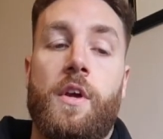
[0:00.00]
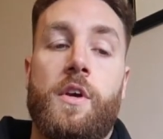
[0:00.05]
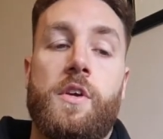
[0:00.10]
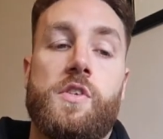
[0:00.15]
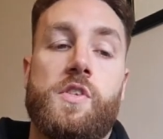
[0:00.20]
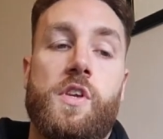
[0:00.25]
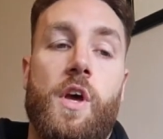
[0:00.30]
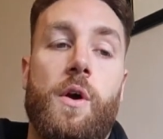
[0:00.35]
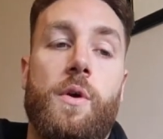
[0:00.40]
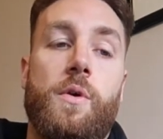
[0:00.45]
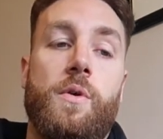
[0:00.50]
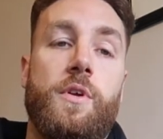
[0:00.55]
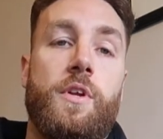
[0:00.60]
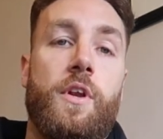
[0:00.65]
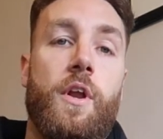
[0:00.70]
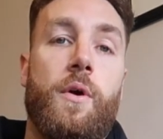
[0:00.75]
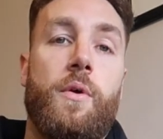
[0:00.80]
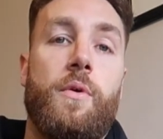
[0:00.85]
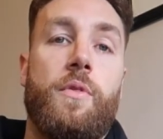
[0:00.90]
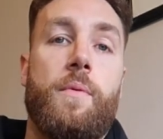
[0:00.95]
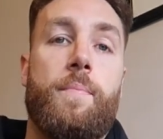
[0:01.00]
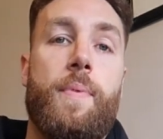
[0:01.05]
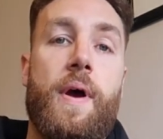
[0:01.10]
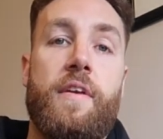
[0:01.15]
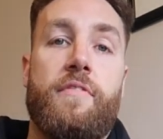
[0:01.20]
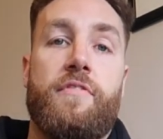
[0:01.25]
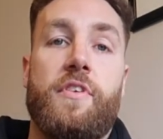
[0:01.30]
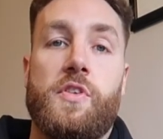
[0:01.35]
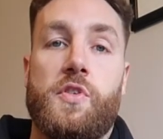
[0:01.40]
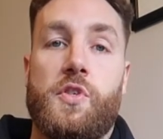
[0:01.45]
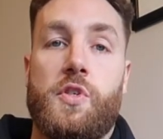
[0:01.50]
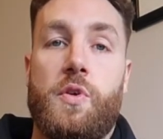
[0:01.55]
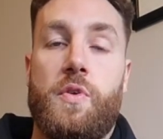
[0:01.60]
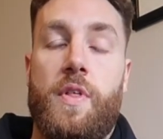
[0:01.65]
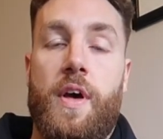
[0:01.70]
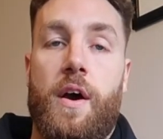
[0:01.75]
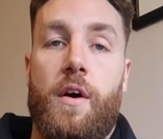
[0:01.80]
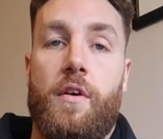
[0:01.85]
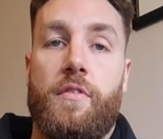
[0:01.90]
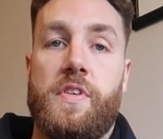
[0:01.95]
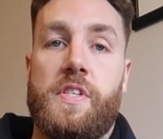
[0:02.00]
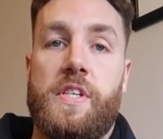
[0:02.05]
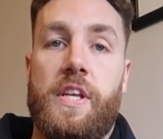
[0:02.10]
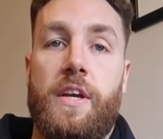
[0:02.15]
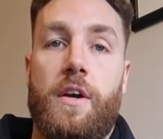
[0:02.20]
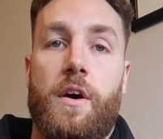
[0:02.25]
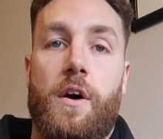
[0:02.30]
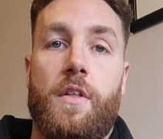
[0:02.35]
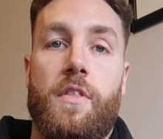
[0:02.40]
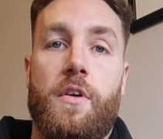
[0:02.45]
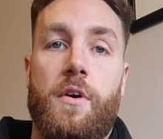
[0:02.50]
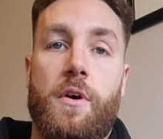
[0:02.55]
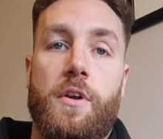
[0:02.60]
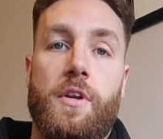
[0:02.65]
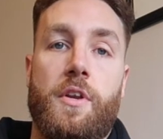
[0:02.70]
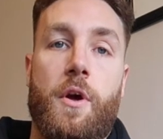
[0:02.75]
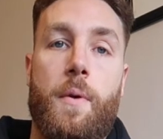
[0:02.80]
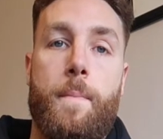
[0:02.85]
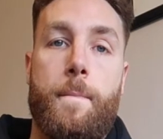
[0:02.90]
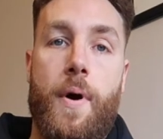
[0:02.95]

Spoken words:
So, the benefits to that obviously are that,